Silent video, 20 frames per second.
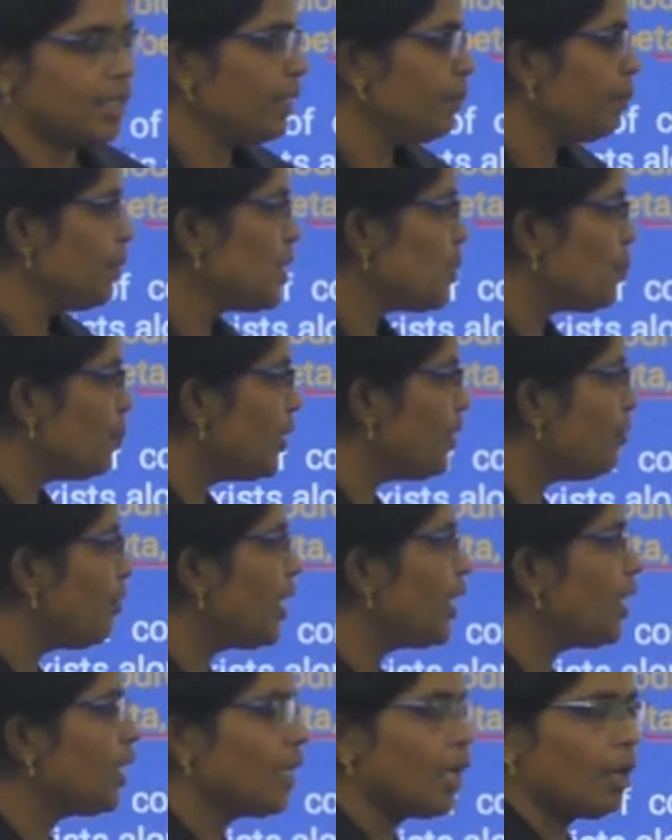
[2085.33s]
That means
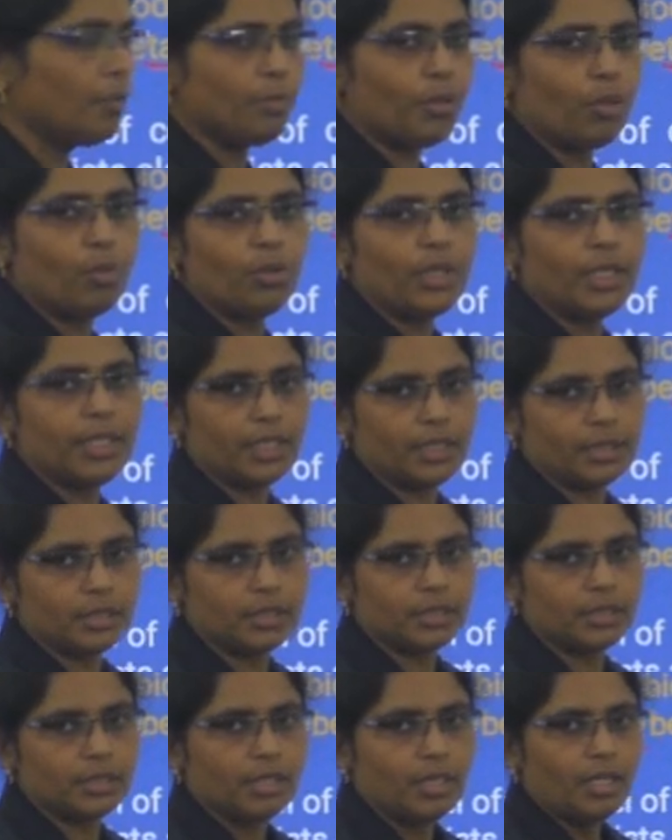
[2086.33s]
between communities,
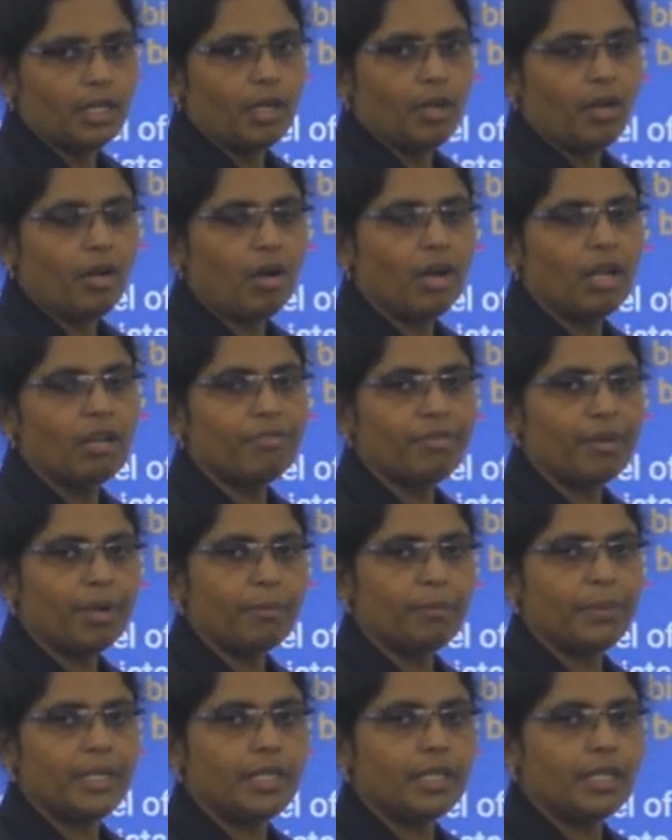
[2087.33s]
alpha,
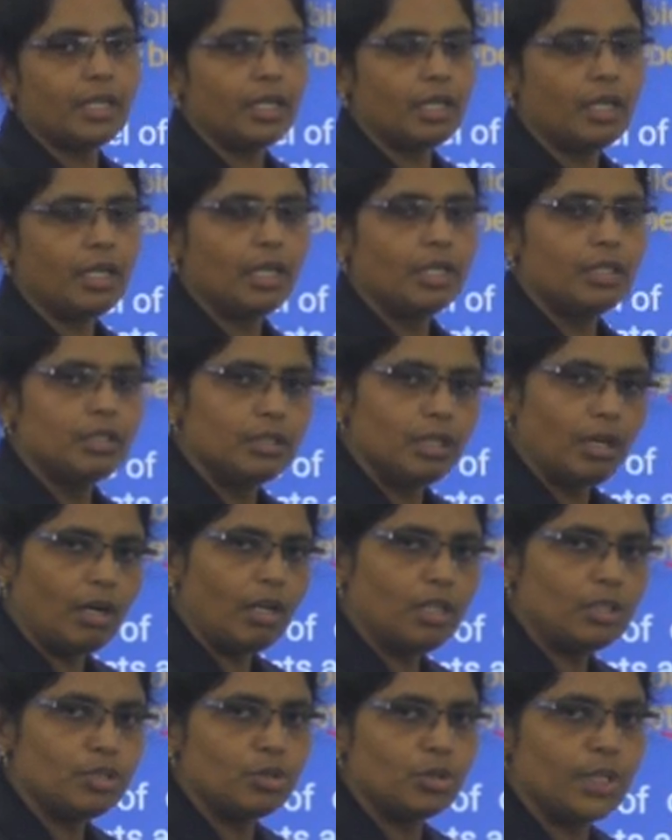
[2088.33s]
beta,
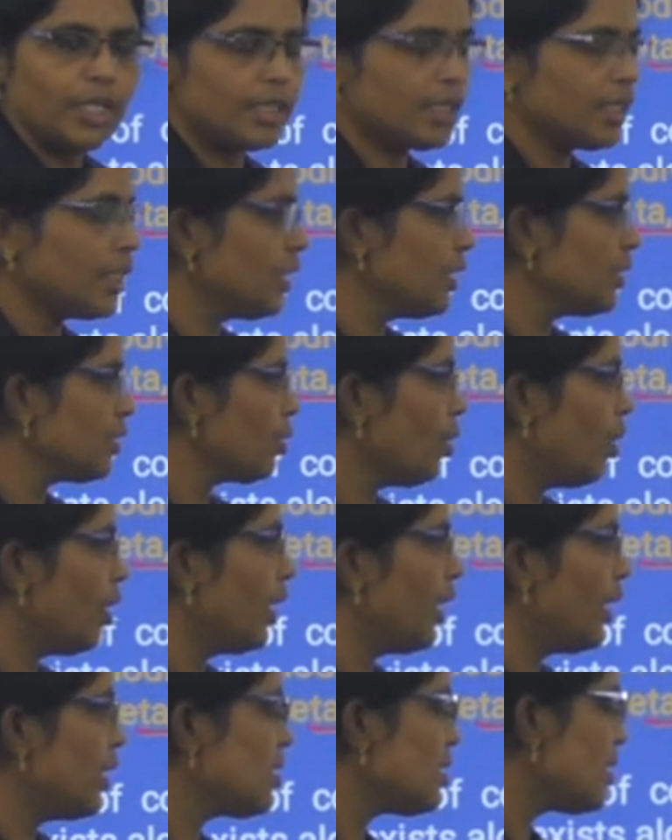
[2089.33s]
all together is
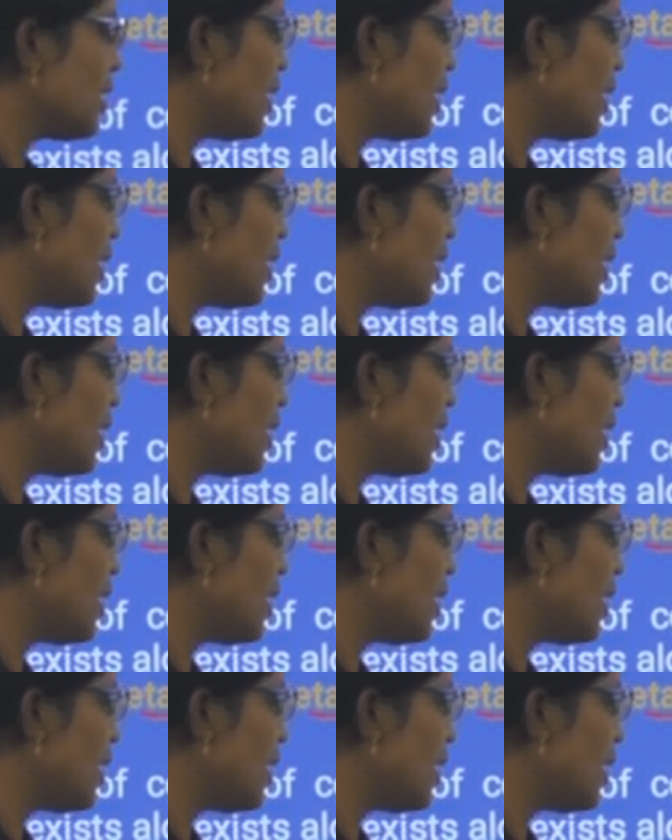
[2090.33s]
called as